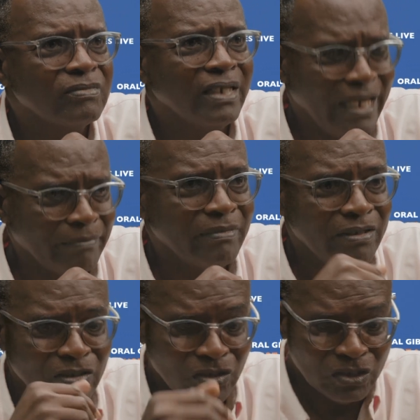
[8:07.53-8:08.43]
Yeah.
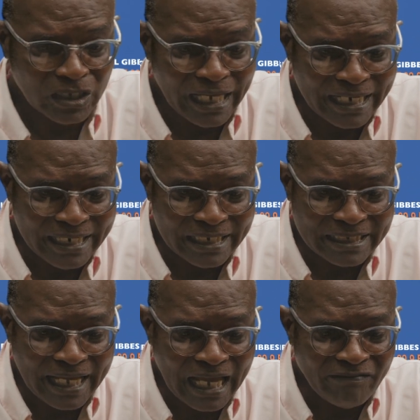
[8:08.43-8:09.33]
And this
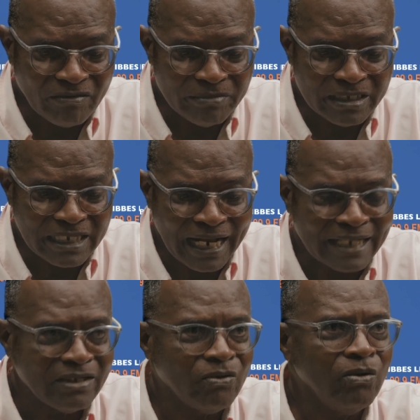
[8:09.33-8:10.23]
guy from this
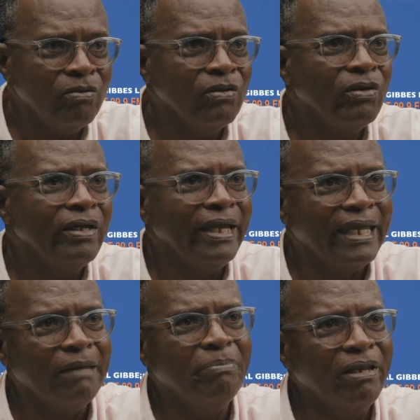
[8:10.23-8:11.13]
article,
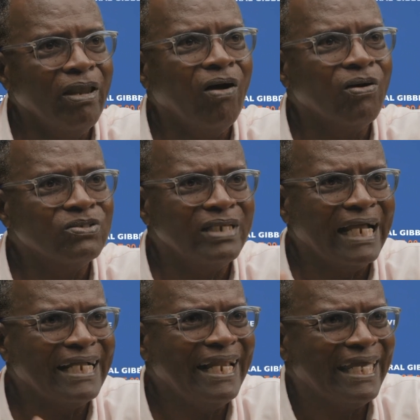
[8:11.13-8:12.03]
he belongs to
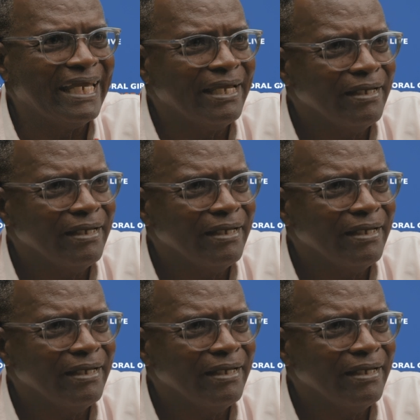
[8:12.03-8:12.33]
that clique.